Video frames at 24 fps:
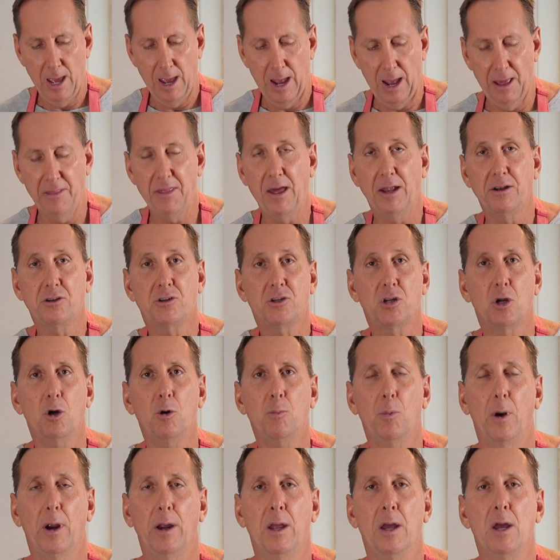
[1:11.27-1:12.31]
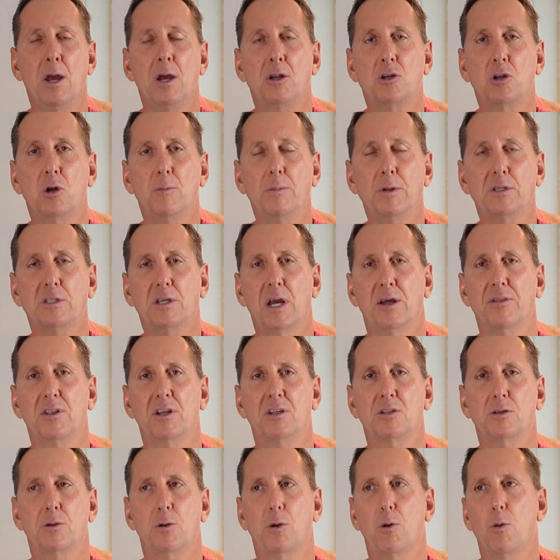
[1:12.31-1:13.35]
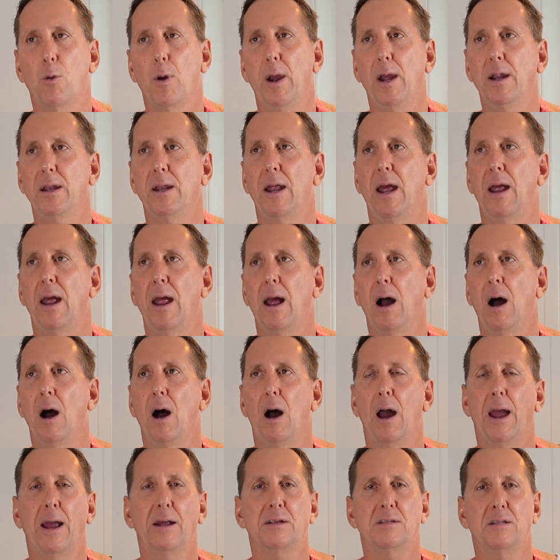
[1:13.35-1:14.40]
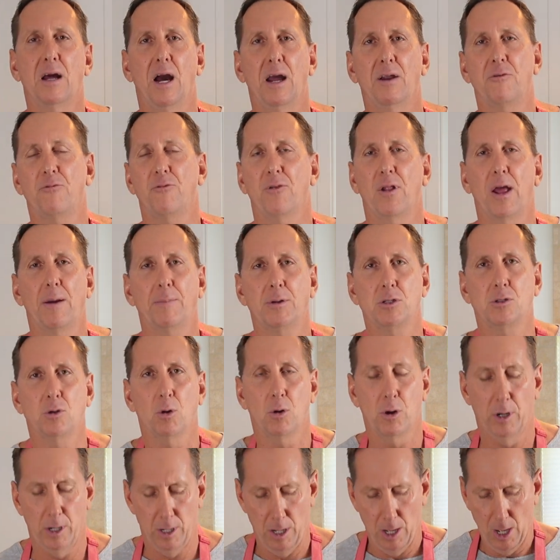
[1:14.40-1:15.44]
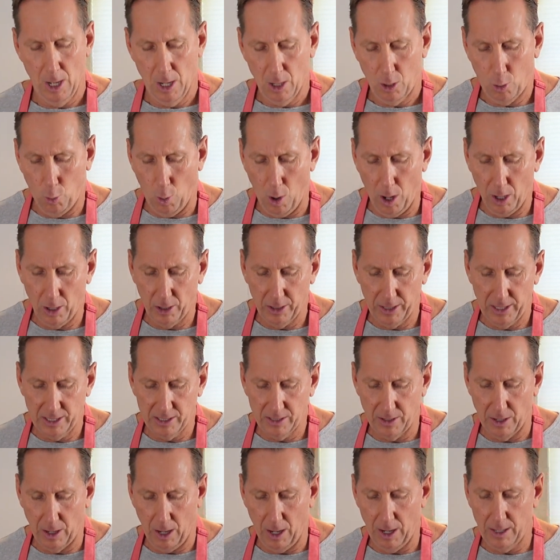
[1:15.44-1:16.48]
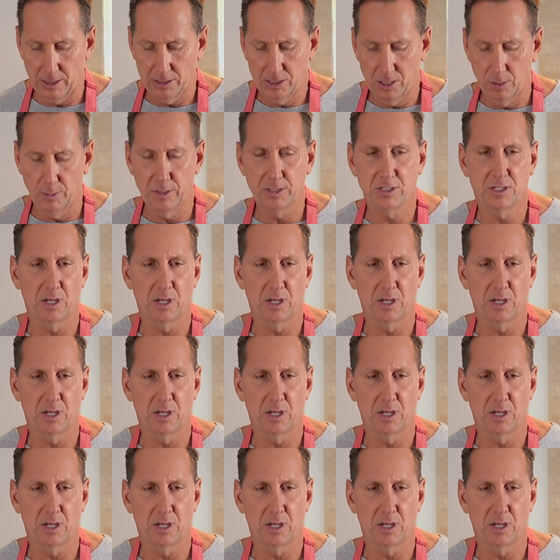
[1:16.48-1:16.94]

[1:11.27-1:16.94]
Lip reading: And then turmeric's got this great anti-inflammatory quality to it.